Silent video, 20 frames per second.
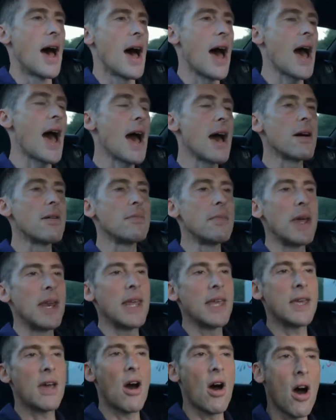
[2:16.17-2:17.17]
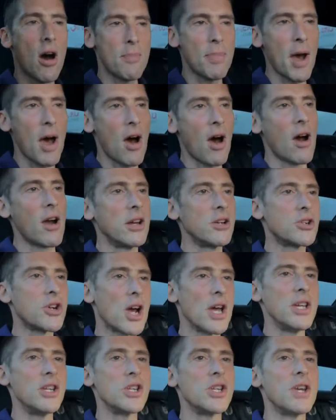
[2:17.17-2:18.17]
how many
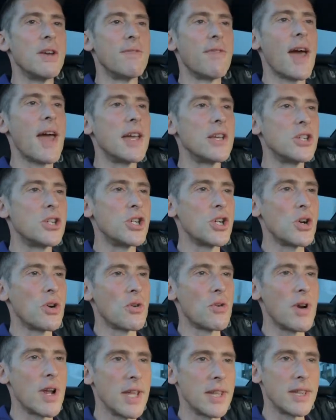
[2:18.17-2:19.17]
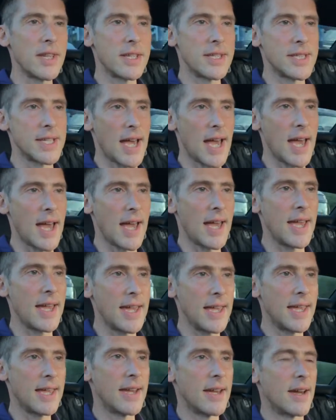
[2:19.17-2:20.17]
carbohydrates you've ate during the
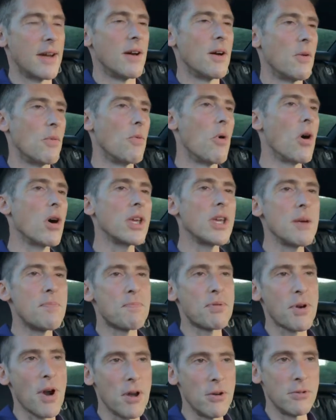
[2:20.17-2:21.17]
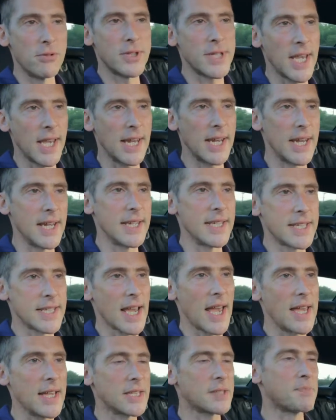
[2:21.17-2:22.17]
day, what your protein
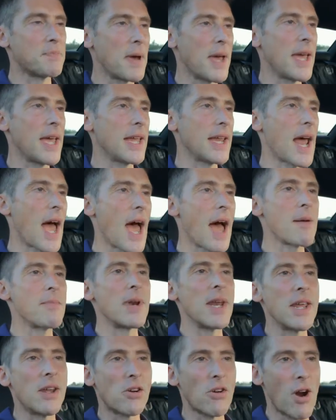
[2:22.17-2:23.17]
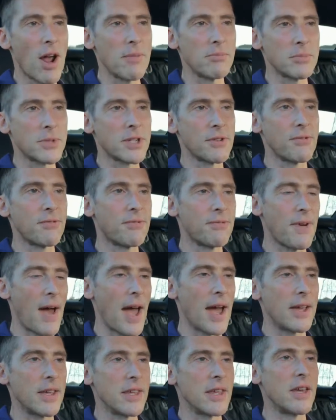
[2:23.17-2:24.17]
intake's been, how many grams of
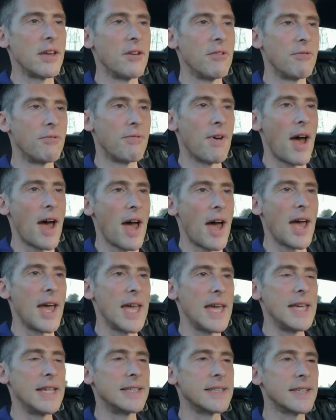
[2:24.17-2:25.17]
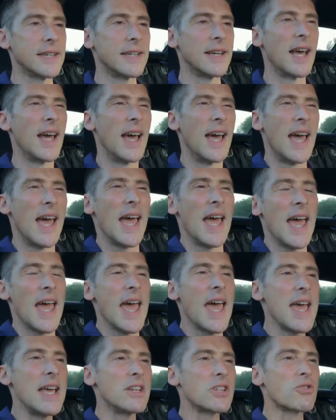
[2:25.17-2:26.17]
fat you've eaten.
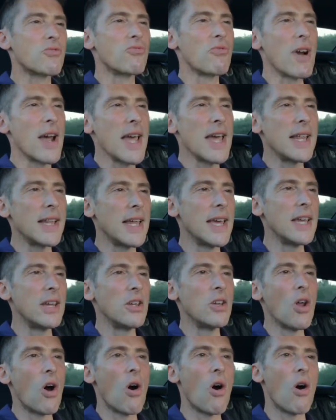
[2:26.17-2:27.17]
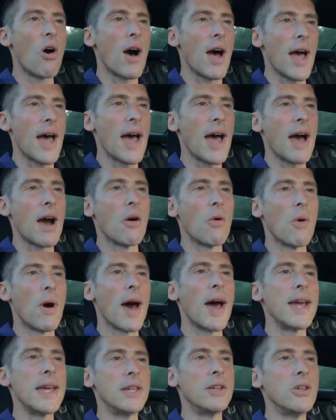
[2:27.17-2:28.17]
It's really not how
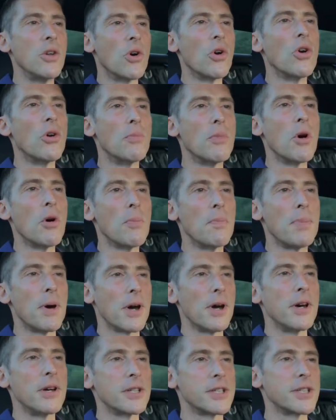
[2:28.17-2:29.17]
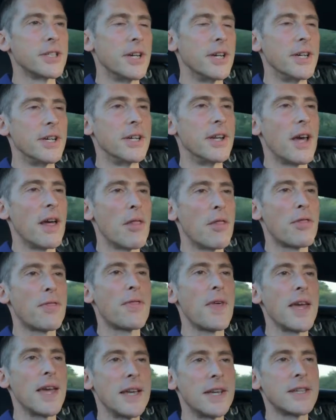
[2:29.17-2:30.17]
a normal person
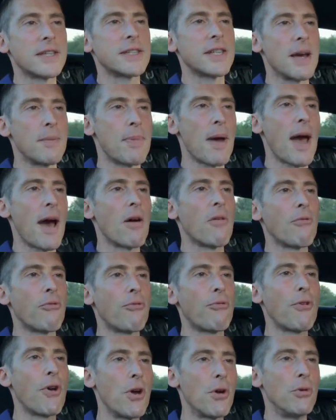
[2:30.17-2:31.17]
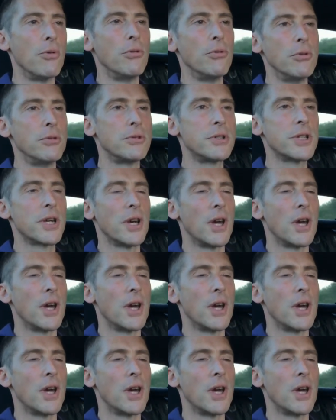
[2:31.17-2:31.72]
thinks about food